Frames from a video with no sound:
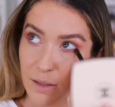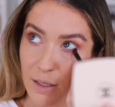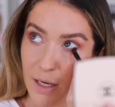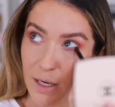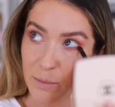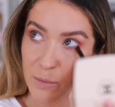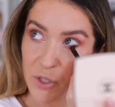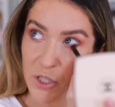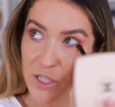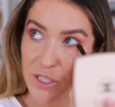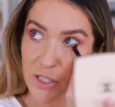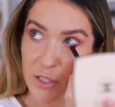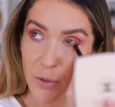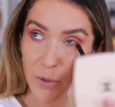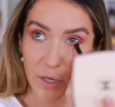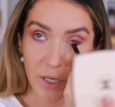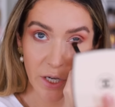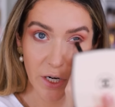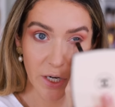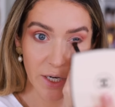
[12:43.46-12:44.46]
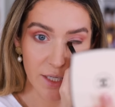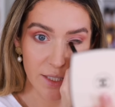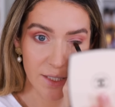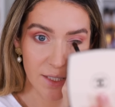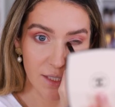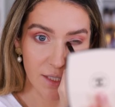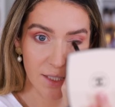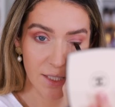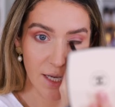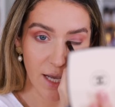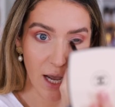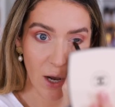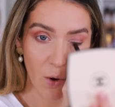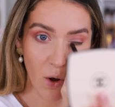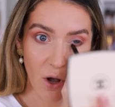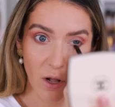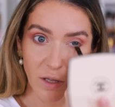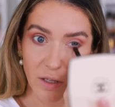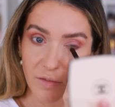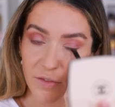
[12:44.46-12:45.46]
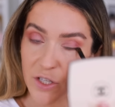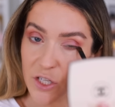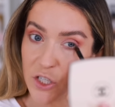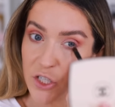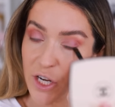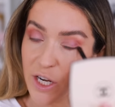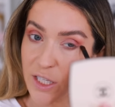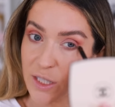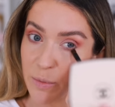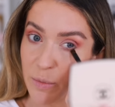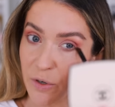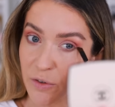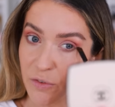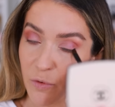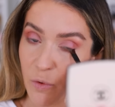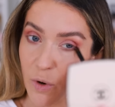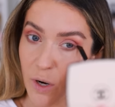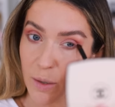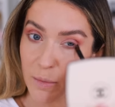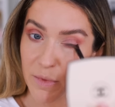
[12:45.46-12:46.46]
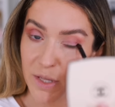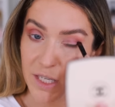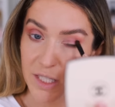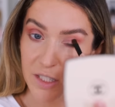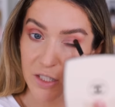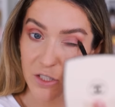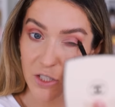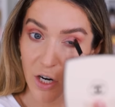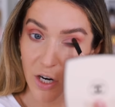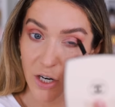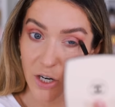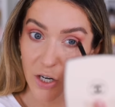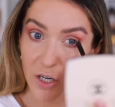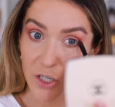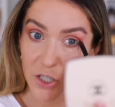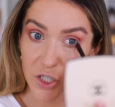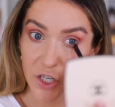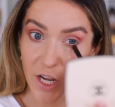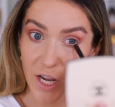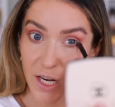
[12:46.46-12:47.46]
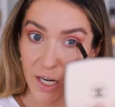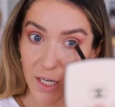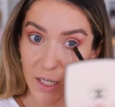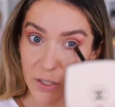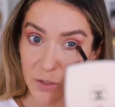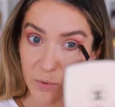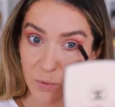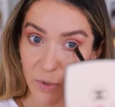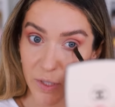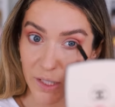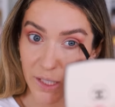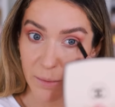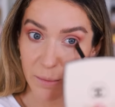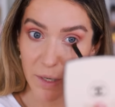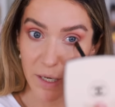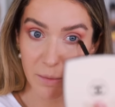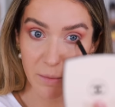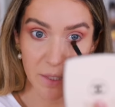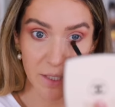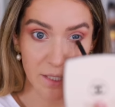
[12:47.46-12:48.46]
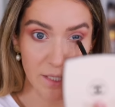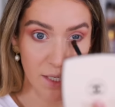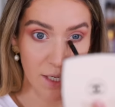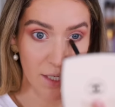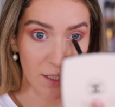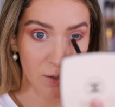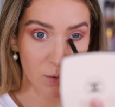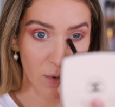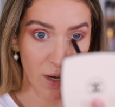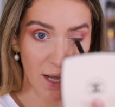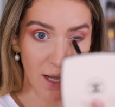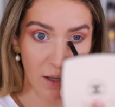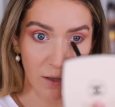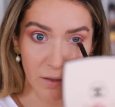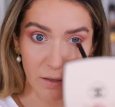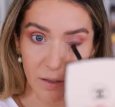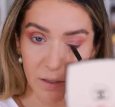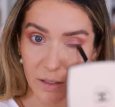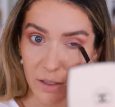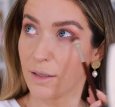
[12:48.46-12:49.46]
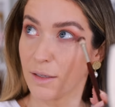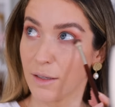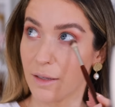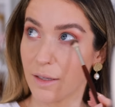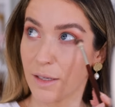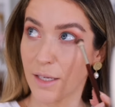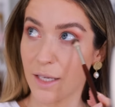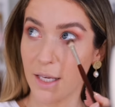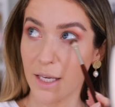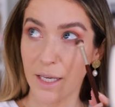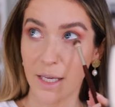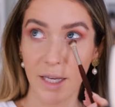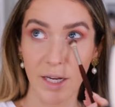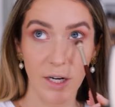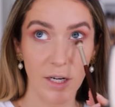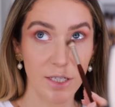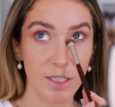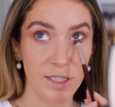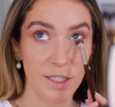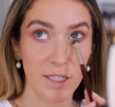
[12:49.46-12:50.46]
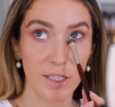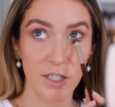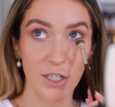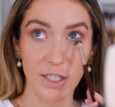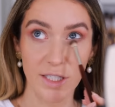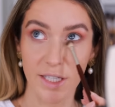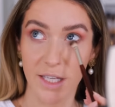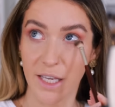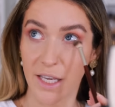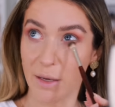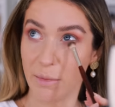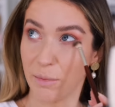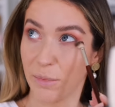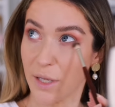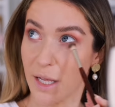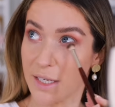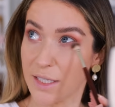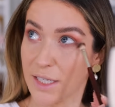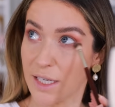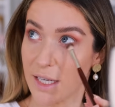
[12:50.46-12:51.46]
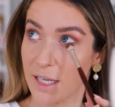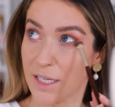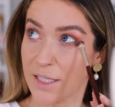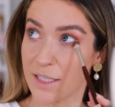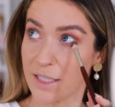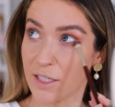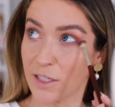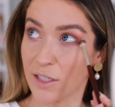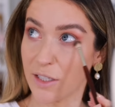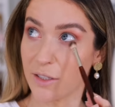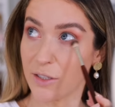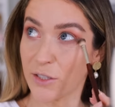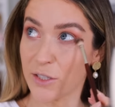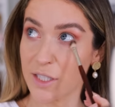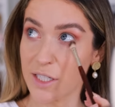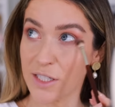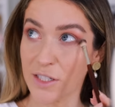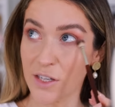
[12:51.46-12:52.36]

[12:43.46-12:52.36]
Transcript: I'm just so curious to see how all of the shades perform. This darker shade is really pigmented as well. The key here is to just keep blending until it looks